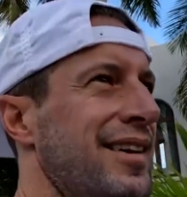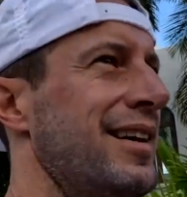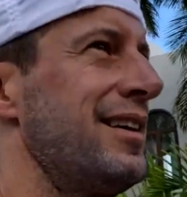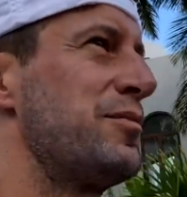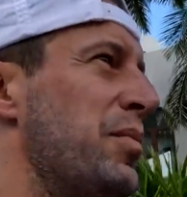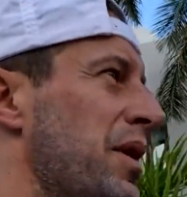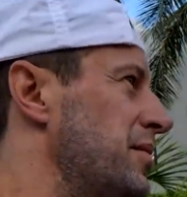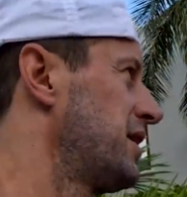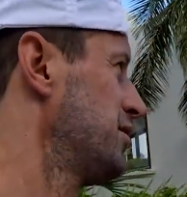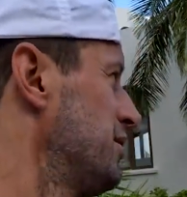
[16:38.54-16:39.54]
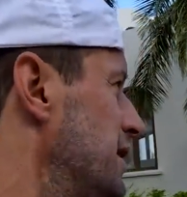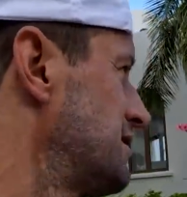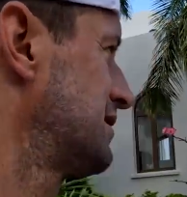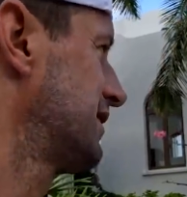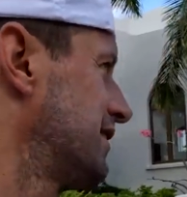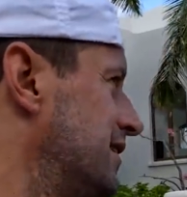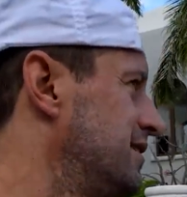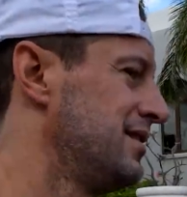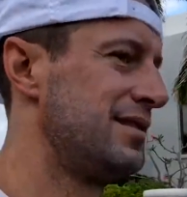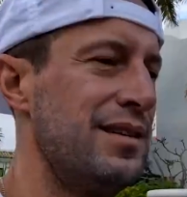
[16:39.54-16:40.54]
Nice barbecue last night.
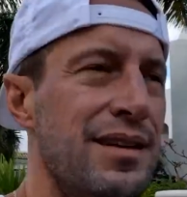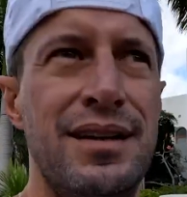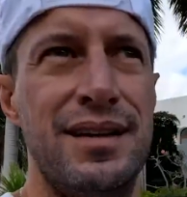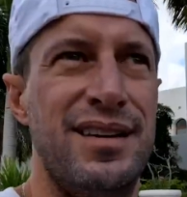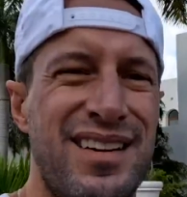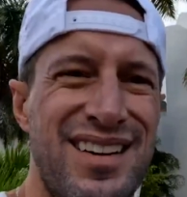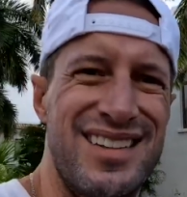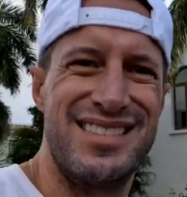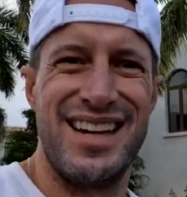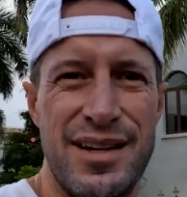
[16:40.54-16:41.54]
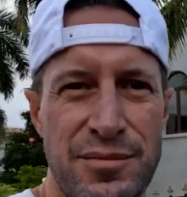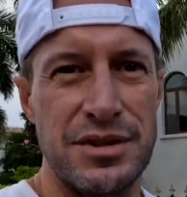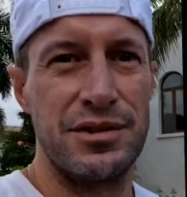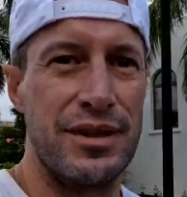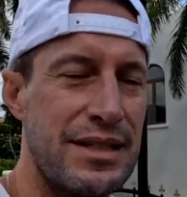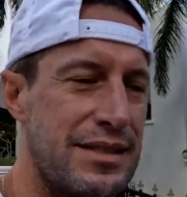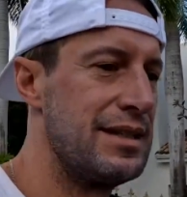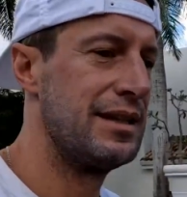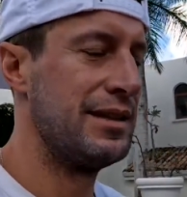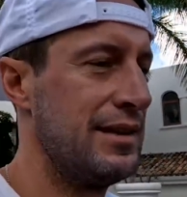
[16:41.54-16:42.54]
The setting was
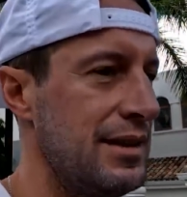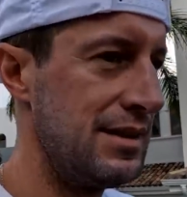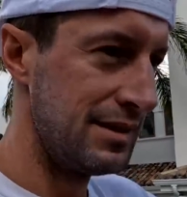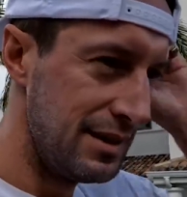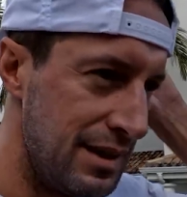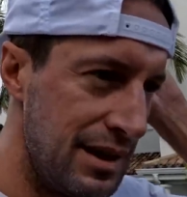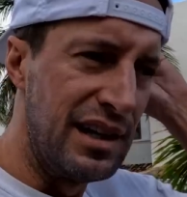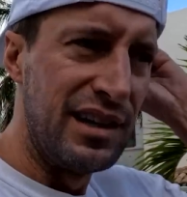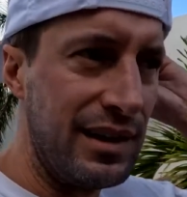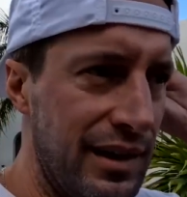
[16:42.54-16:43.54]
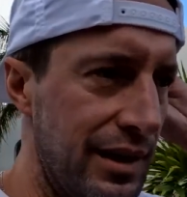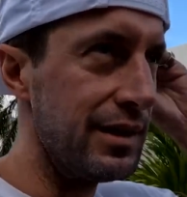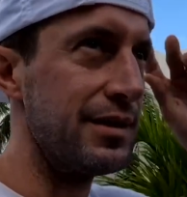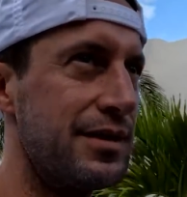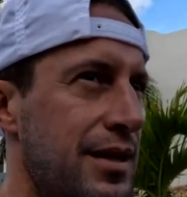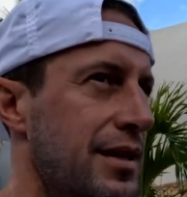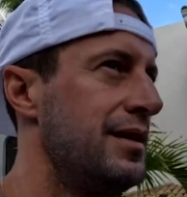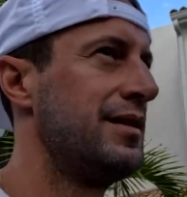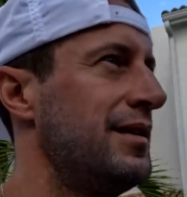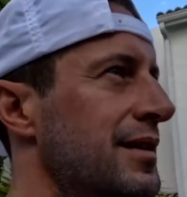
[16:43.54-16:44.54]
crazy. And it is
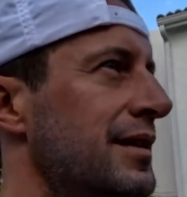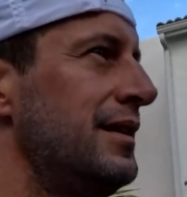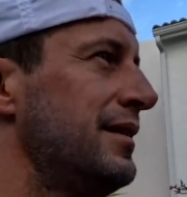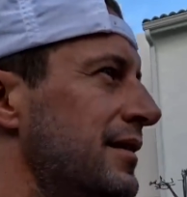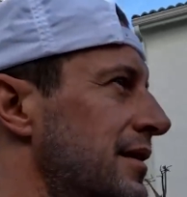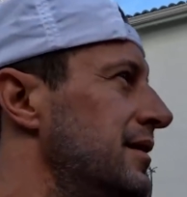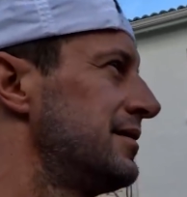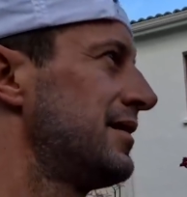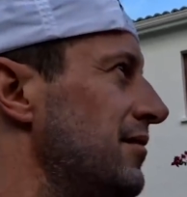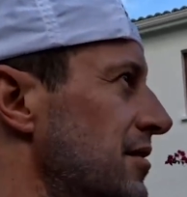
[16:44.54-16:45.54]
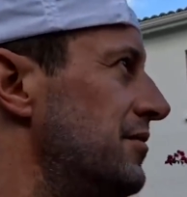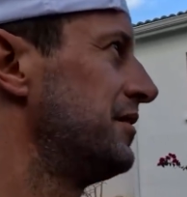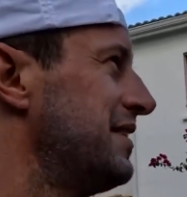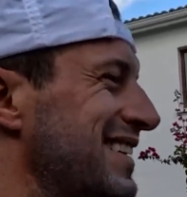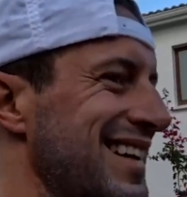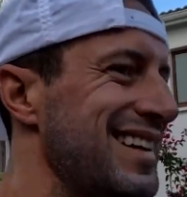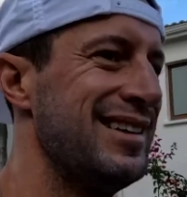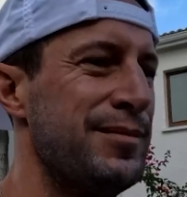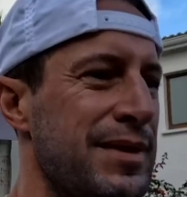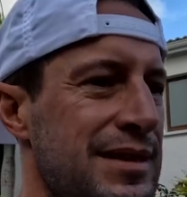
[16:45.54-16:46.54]
7:15
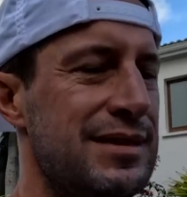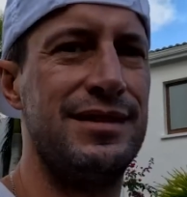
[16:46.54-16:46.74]
a.m.